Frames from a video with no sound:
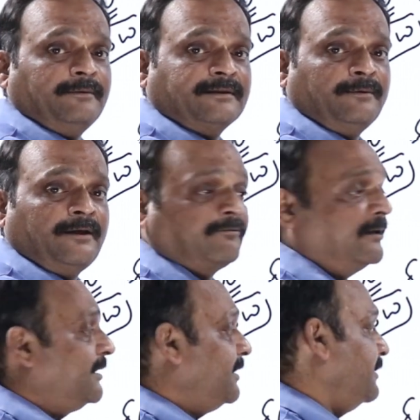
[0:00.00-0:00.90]
by smaller
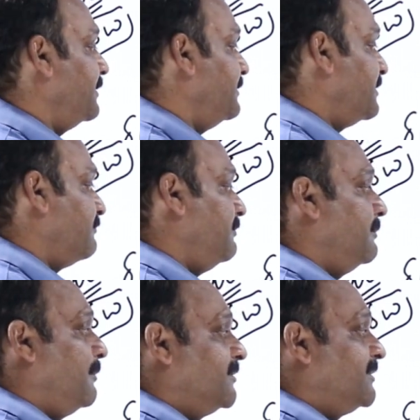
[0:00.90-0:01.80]
quantity, this will be
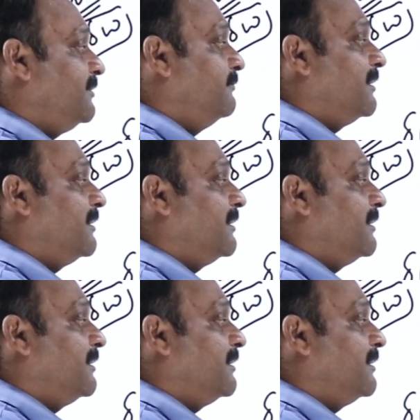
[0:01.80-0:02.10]
positive.